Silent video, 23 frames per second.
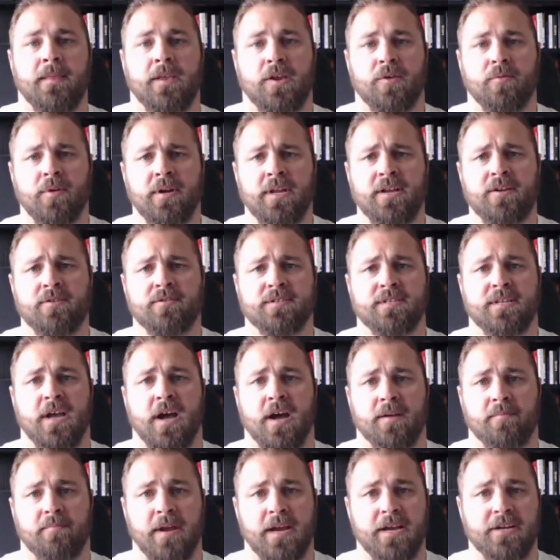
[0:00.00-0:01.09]
you want to use the
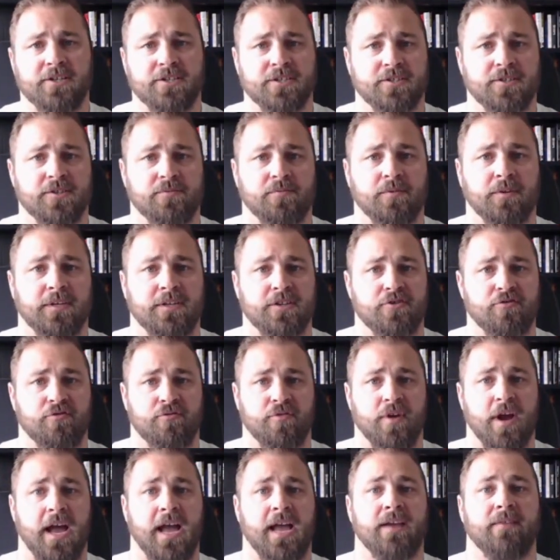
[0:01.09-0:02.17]
automation to really
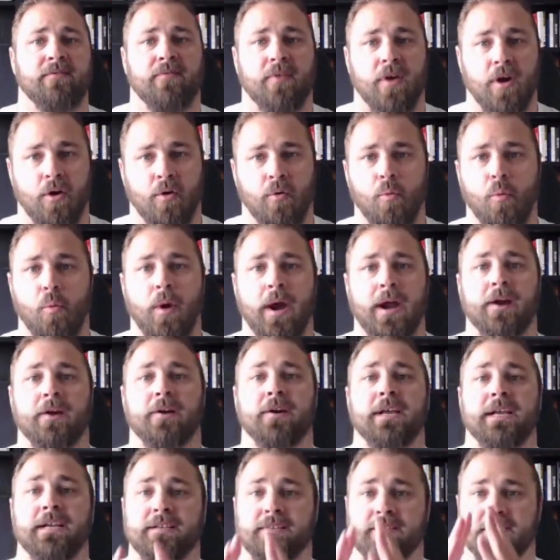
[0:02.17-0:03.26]
drive
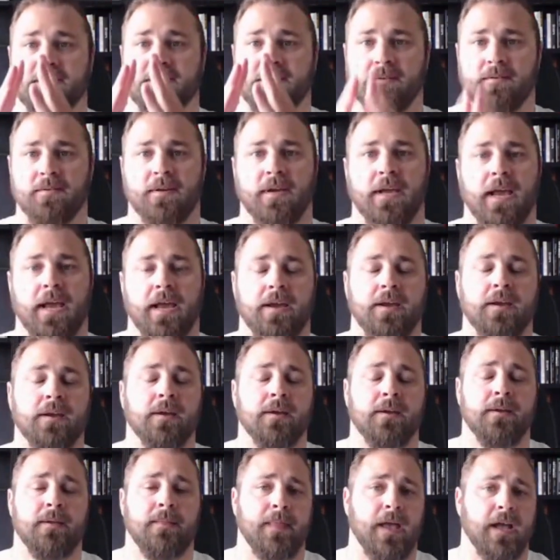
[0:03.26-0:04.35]
awareness. Okay.
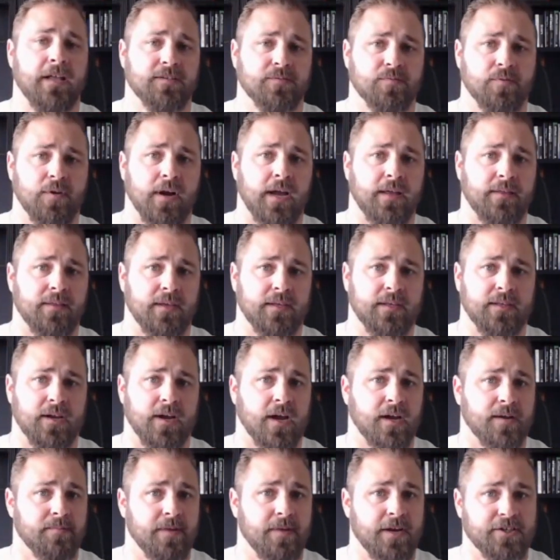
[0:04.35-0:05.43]
That's where I think that
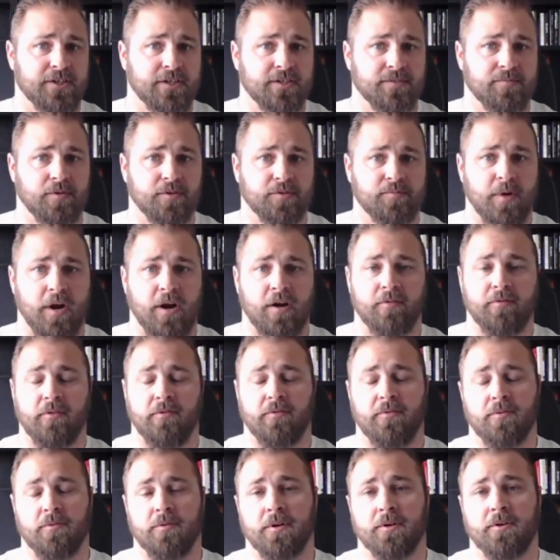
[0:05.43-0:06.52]
automation is most powerful
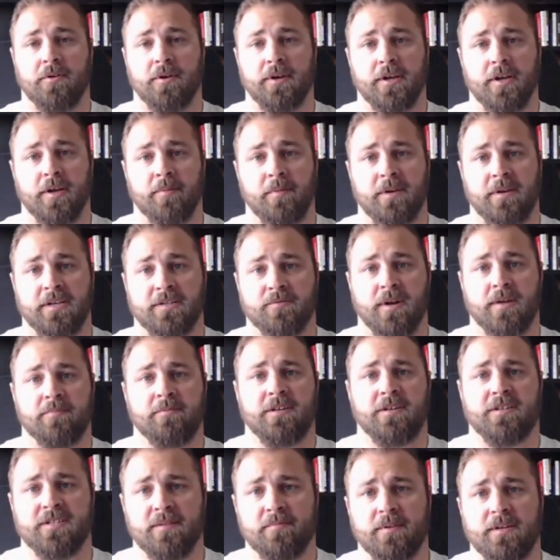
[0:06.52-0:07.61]
for recruiting companies. When I'm
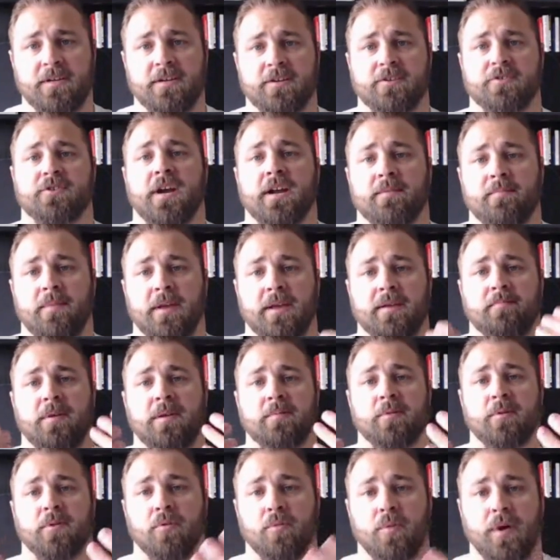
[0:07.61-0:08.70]
just simply to try to make
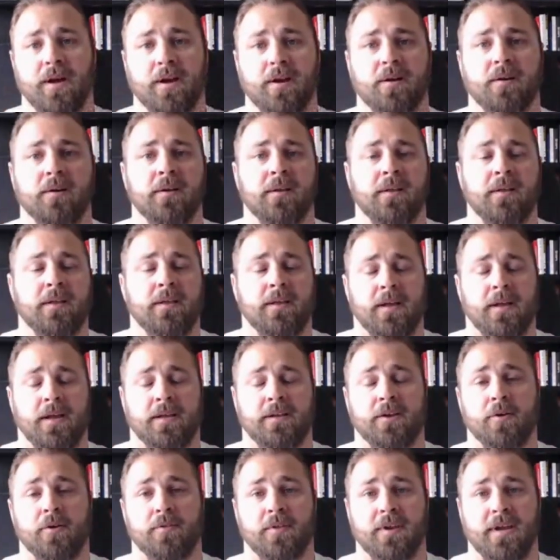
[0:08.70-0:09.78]
people aware
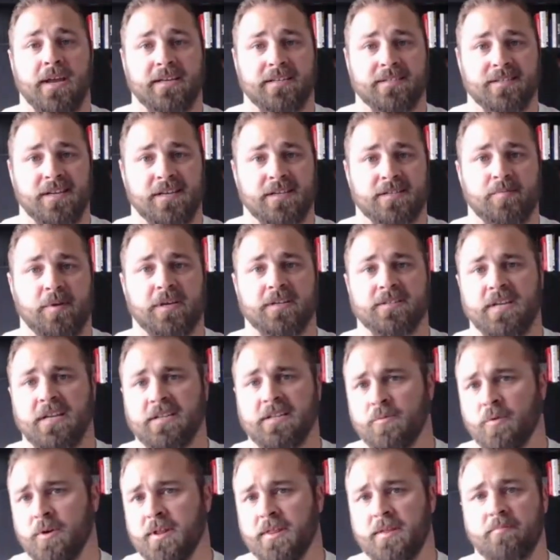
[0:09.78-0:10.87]
and know that I exist, because
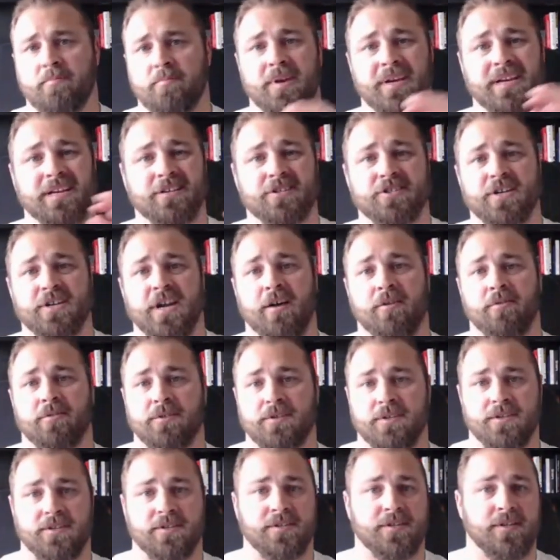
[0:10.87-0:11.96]
that's one of the biggest
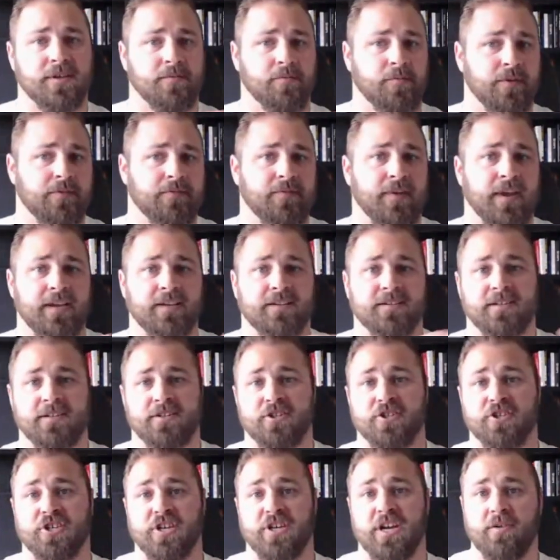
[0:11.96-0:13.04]
challenges that we face
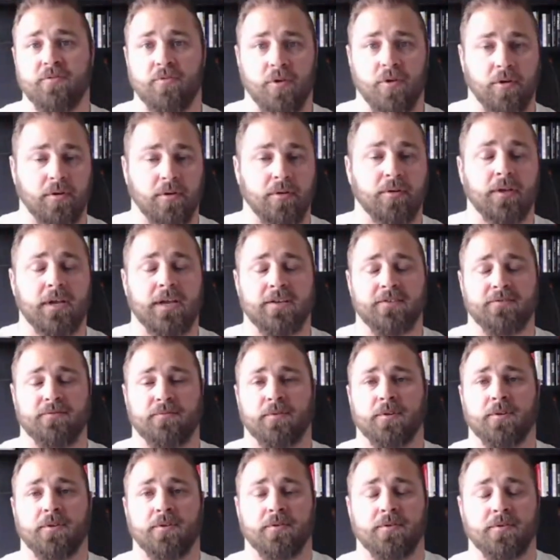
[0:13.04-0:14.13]
in general as
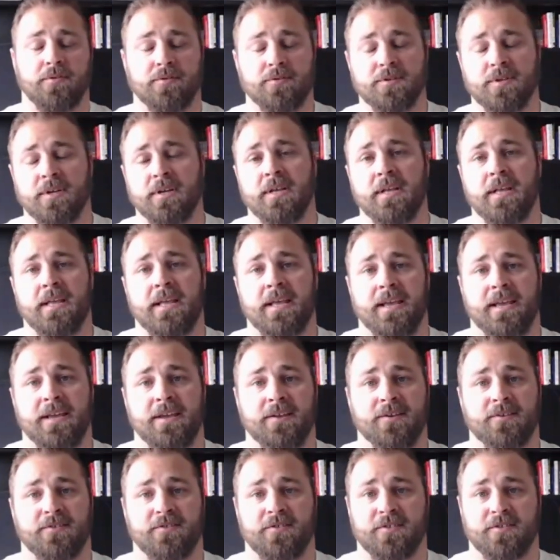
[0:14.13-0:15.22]
recruiters
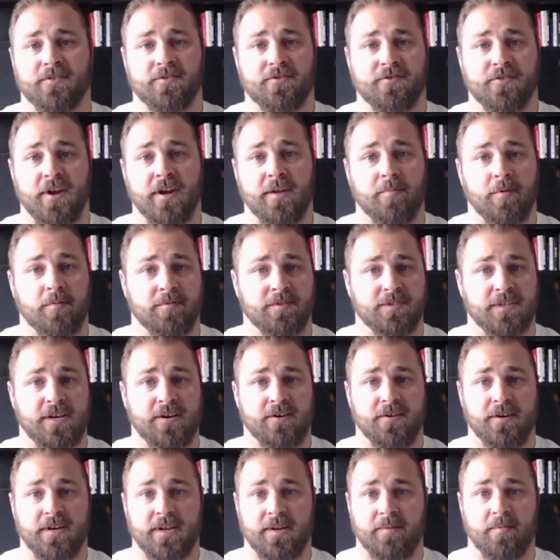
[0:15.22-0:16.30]
is just straight up
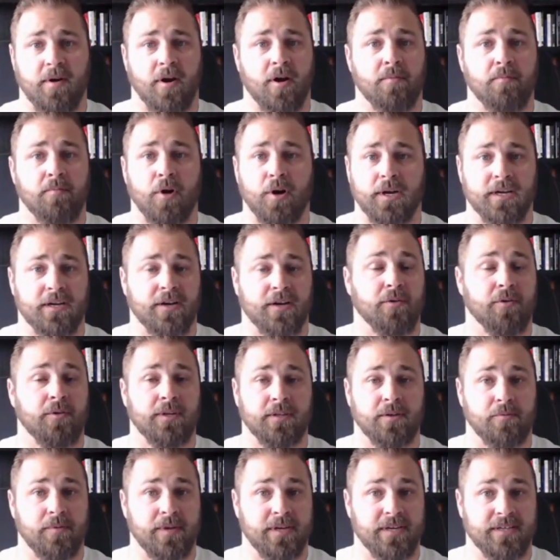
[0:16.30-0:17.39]
obscurity, our market knowing
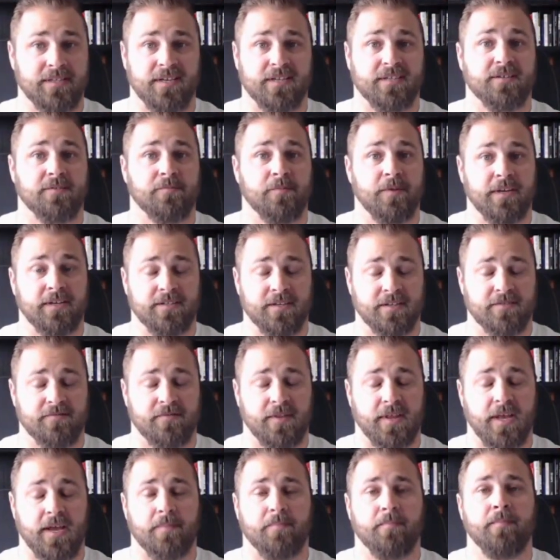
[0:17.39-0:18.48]
that we exist and we exist for
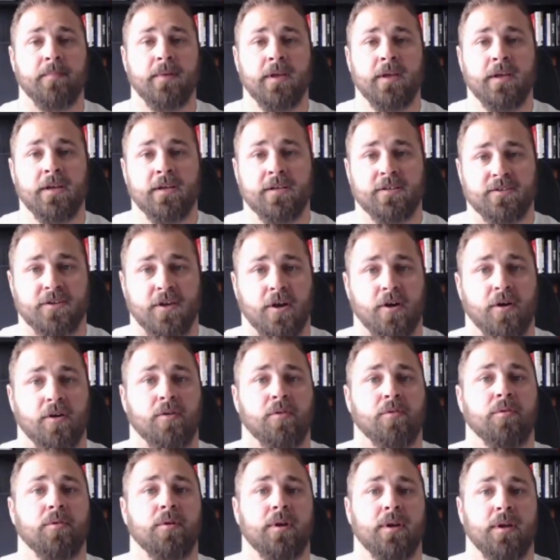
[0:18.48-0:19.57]
them.
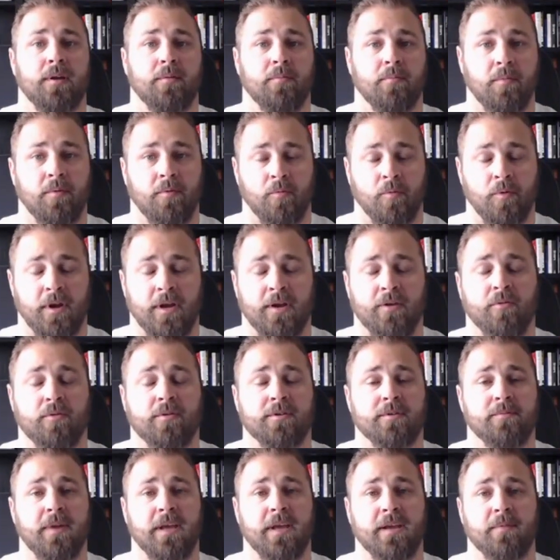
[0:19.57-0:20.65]
So in order
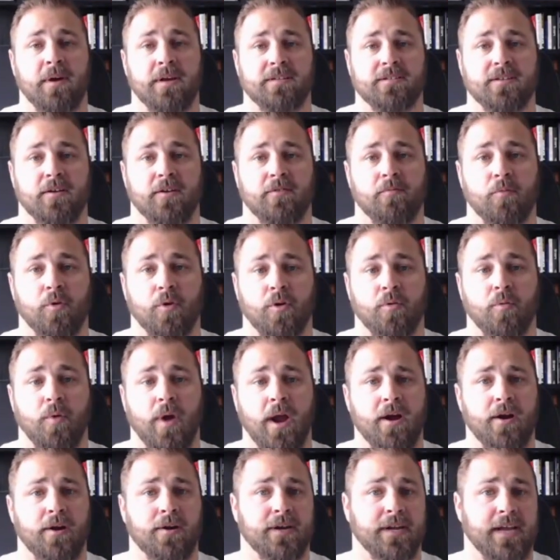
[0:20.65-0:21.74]
to make myself more
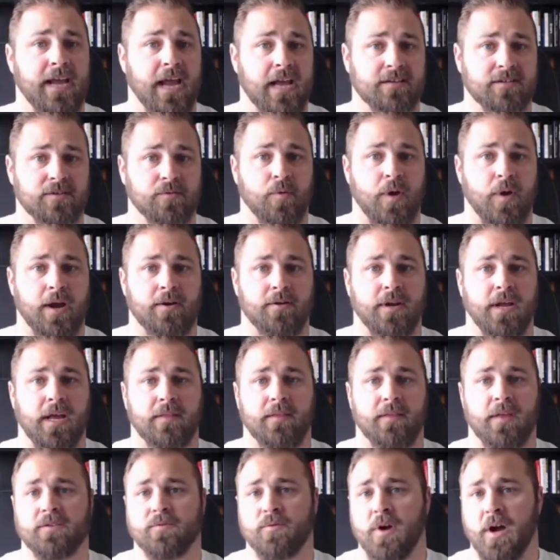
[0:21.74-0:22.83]
aware and to cast a wider net,
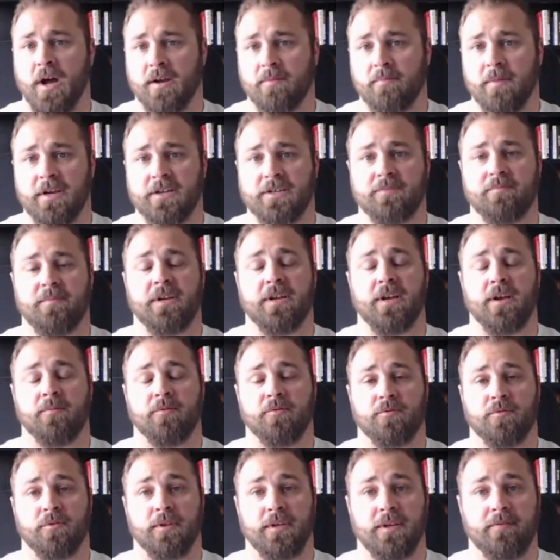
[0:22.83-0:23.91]
that's where automation
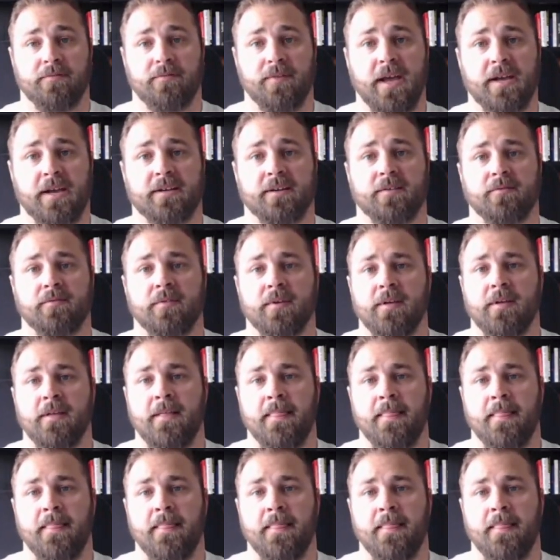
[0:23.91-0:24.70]
becomes really effective.